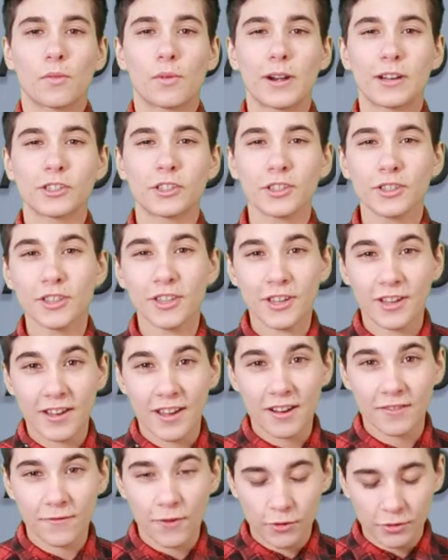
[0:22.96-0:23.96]
When I took the
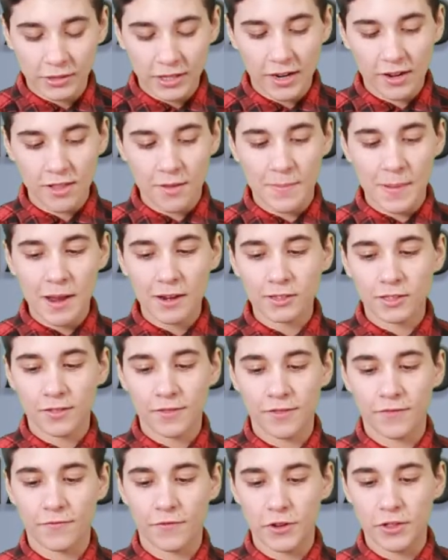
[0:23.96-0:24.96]
headphones out of the box
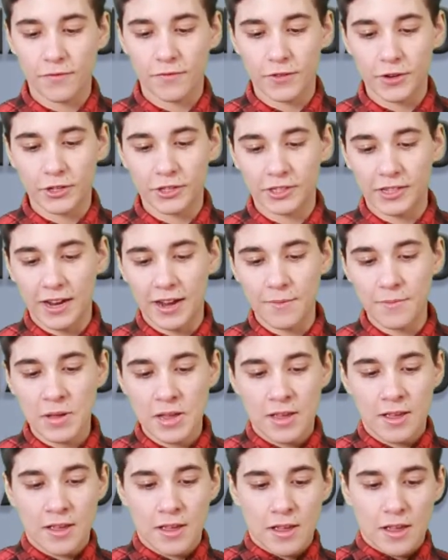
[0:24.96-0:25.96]
for the first time,
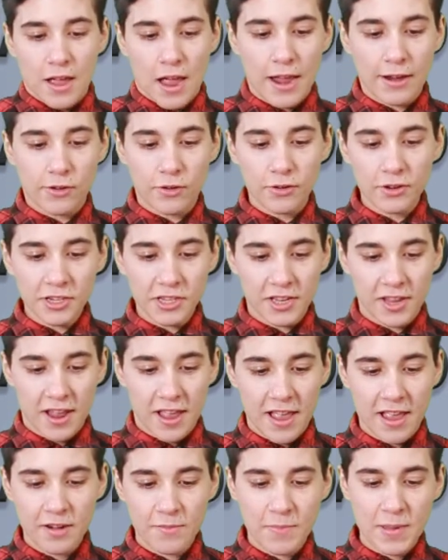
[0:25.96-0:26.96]
I noticed the
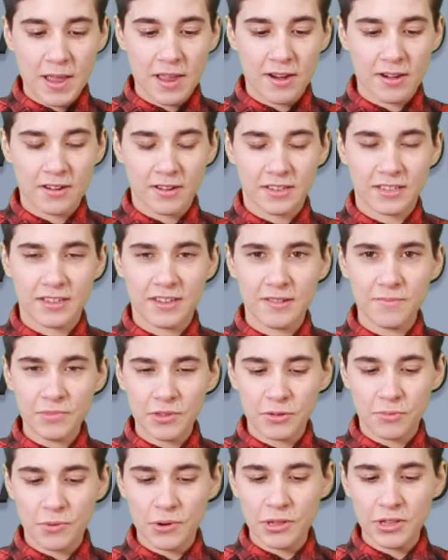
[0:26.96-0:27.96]
headband
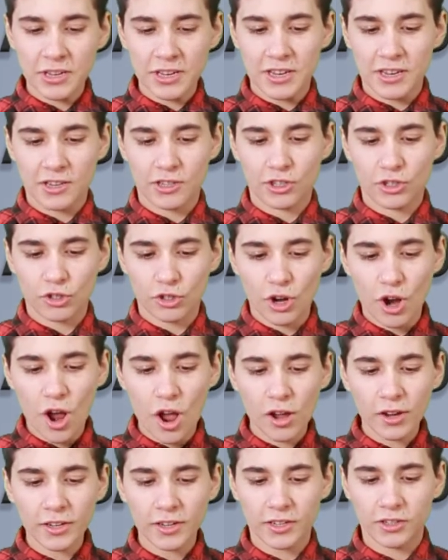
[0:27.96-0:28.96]
seems really
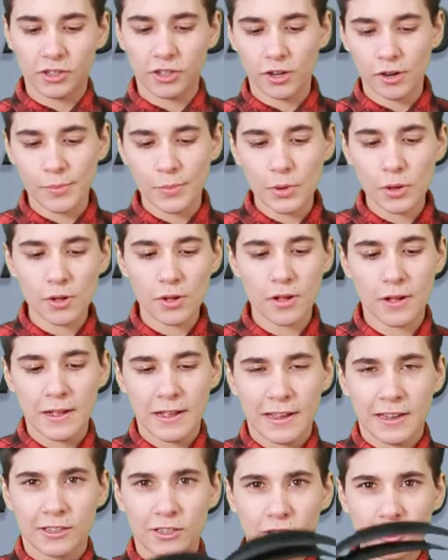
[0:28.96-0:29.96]
strong and durable.
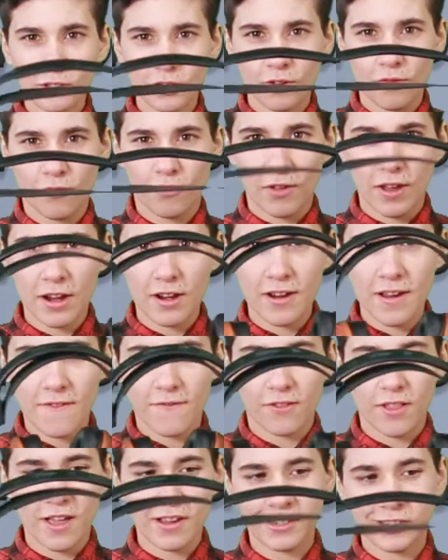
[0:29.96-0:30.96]
It's also very
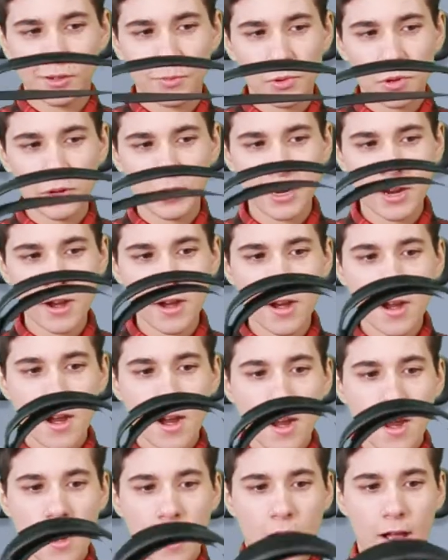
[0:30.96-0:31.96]
flexible here.
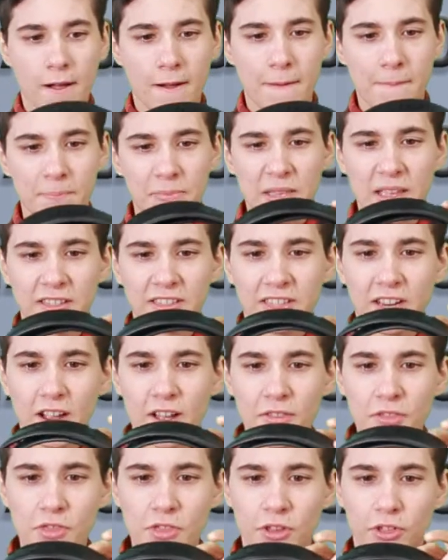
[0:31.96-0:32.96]
It's
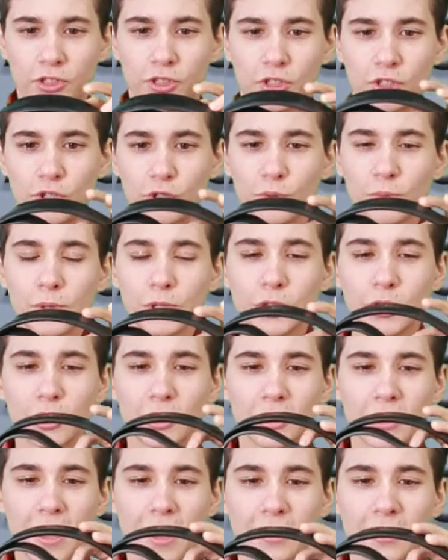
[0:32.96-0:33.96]
got the
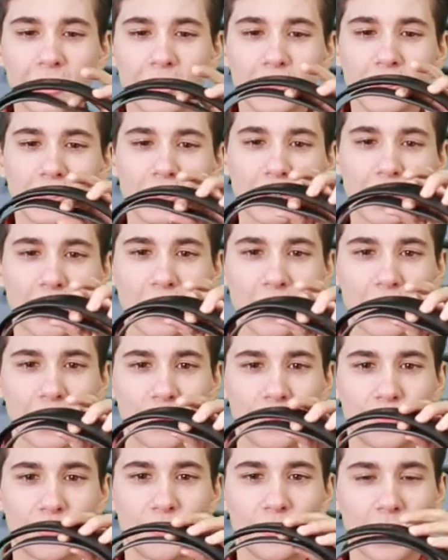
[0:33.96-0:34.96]
dual layers
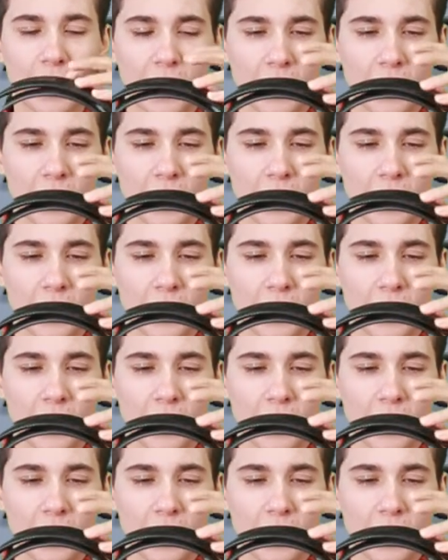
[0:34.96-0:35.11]
of